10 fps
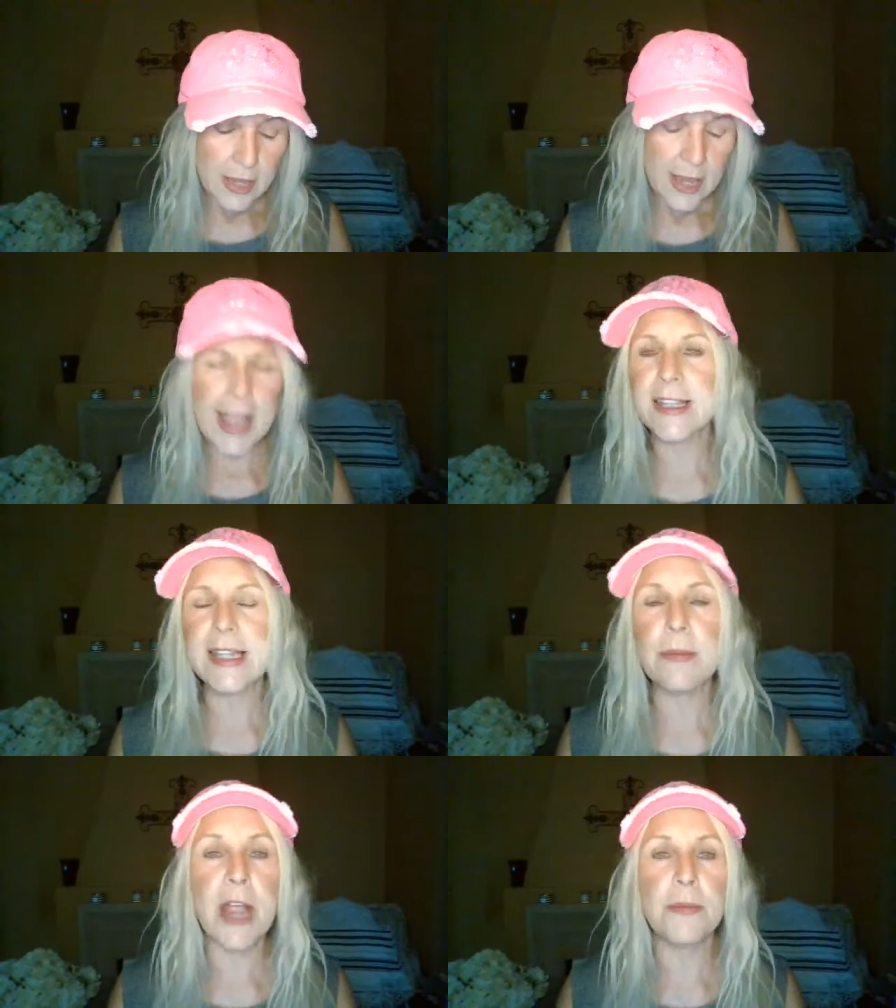And
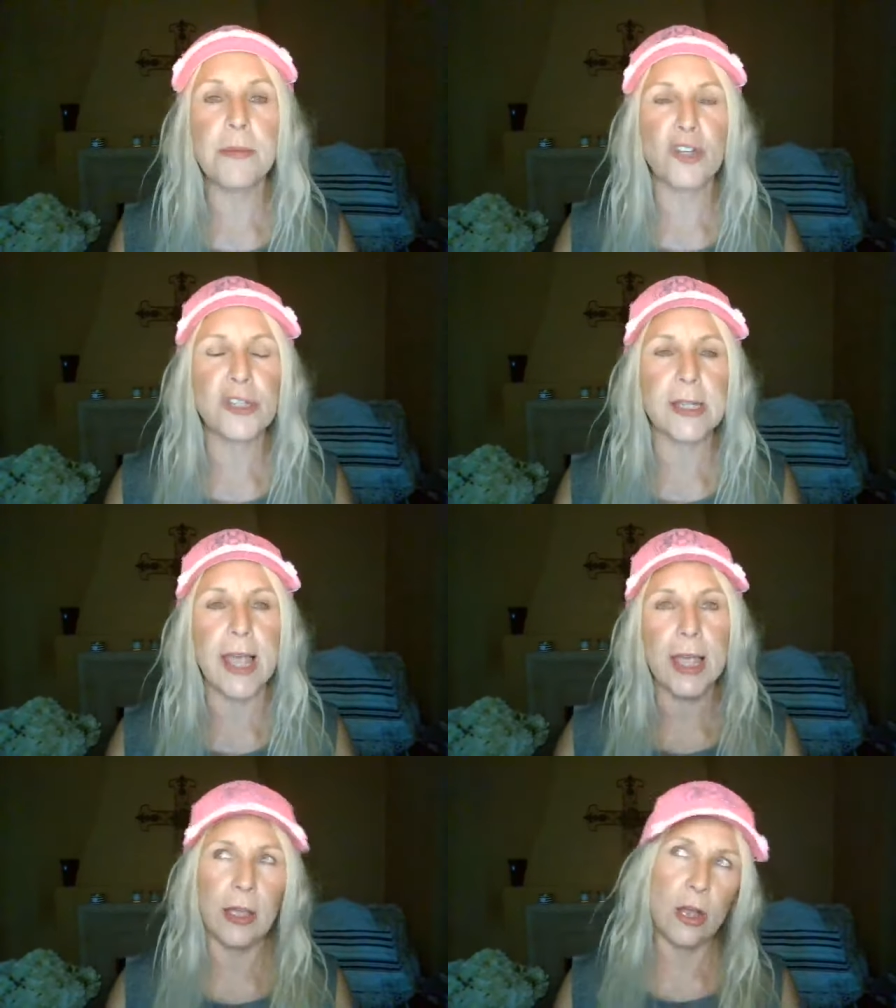sometimes you'll
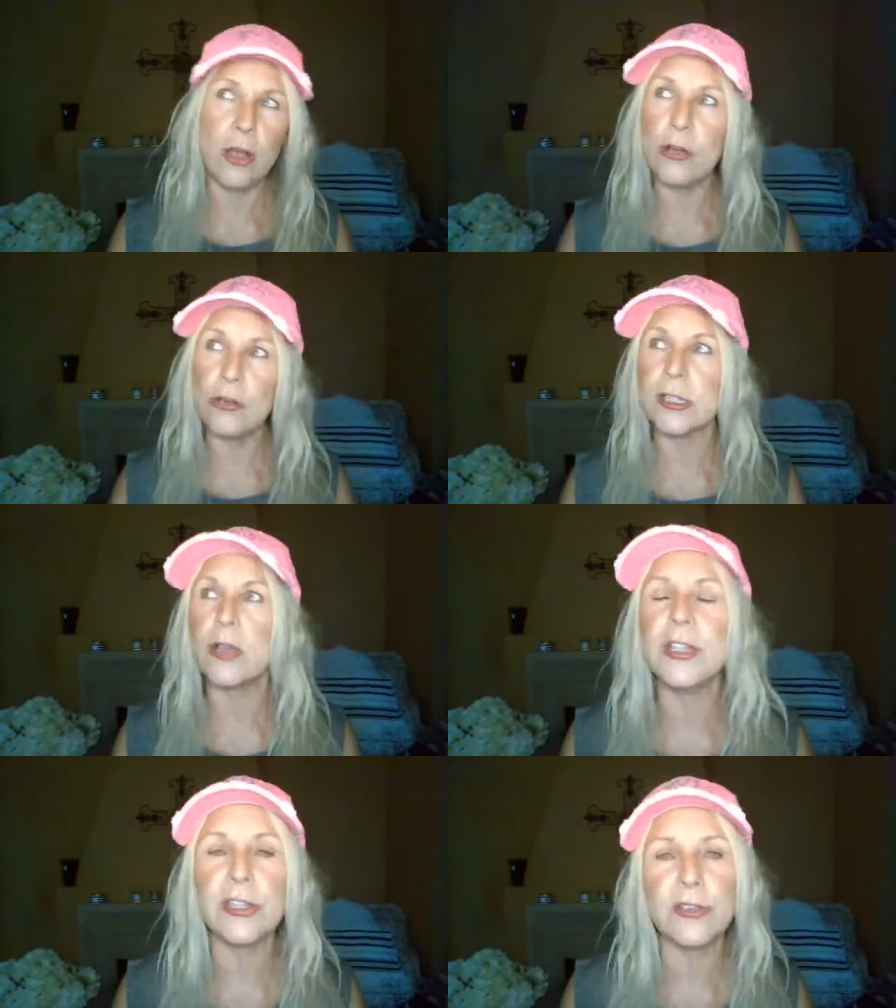say, oh,
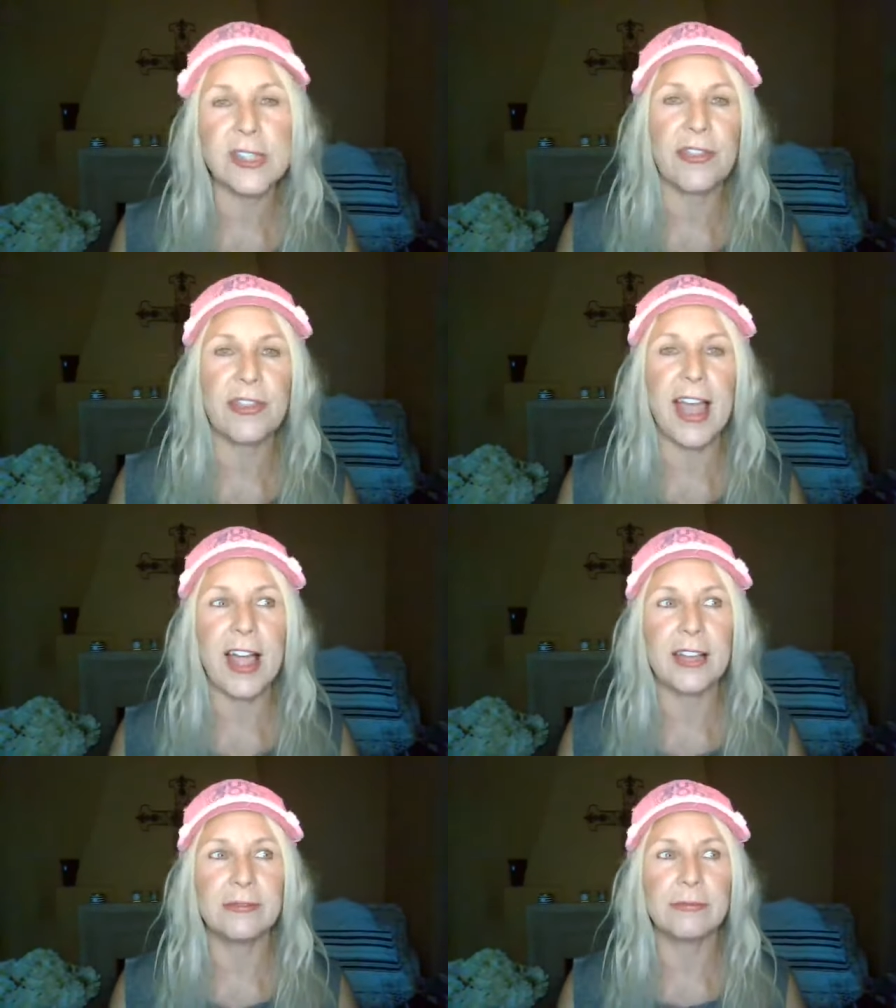so and so said
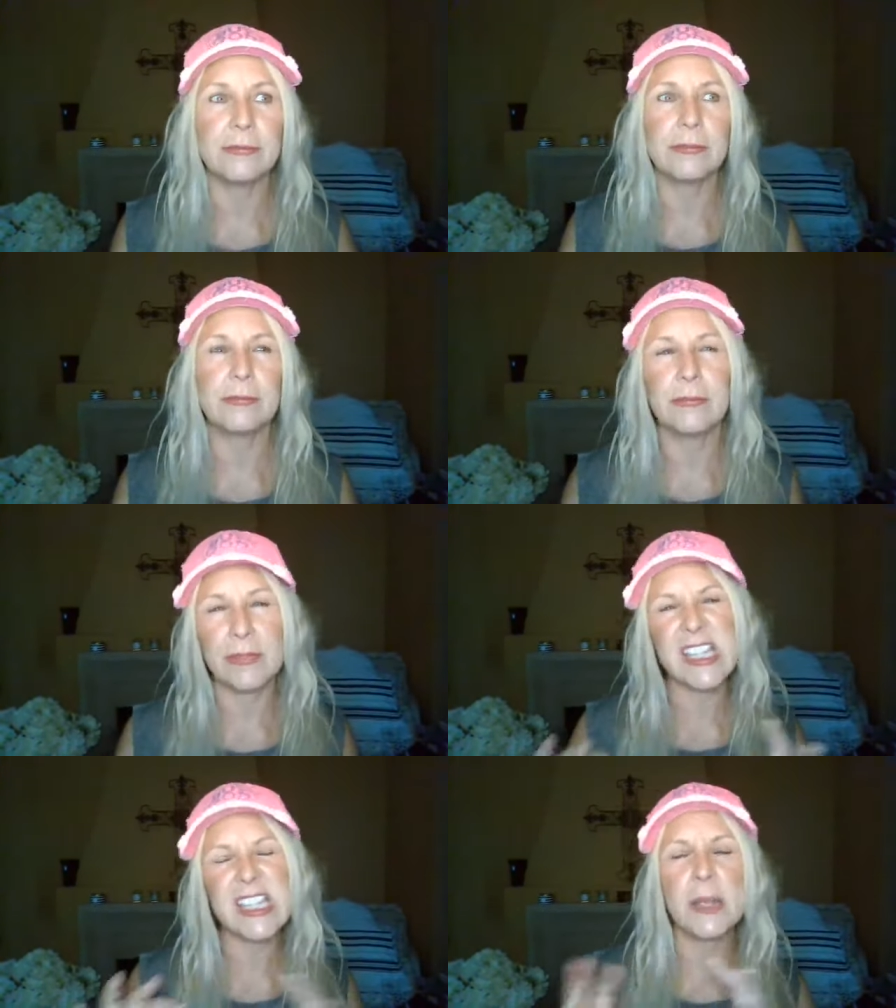that
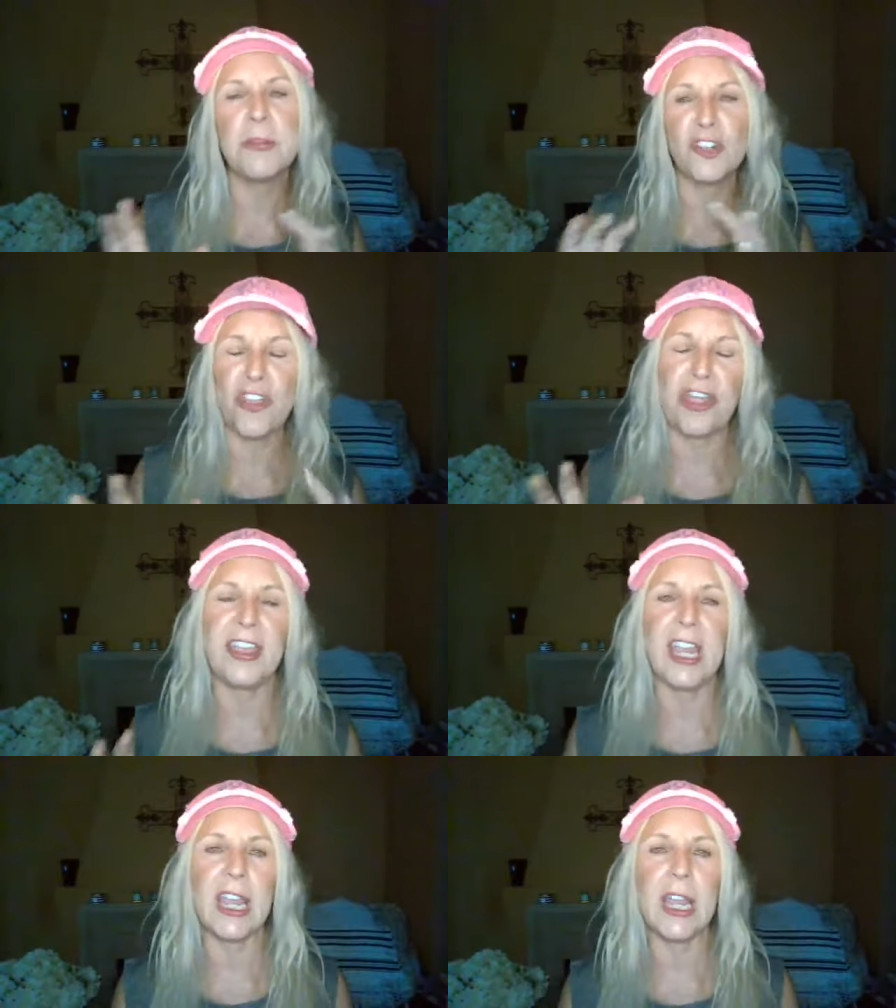similar
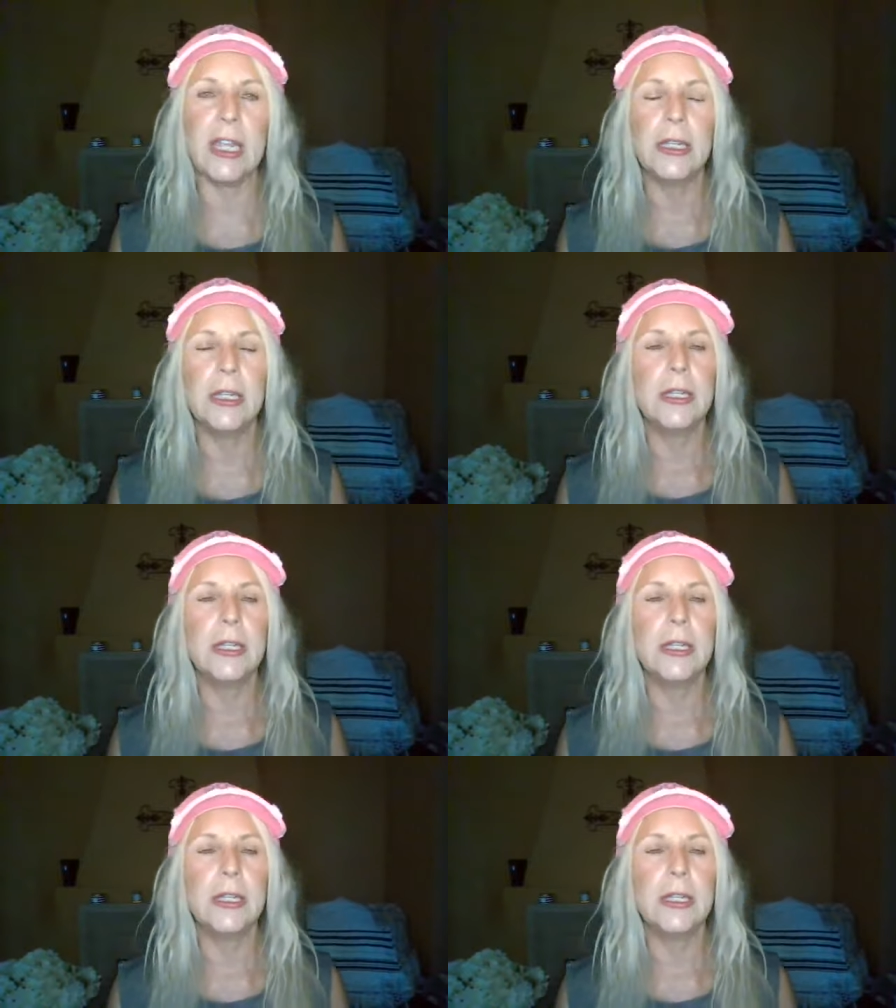thing.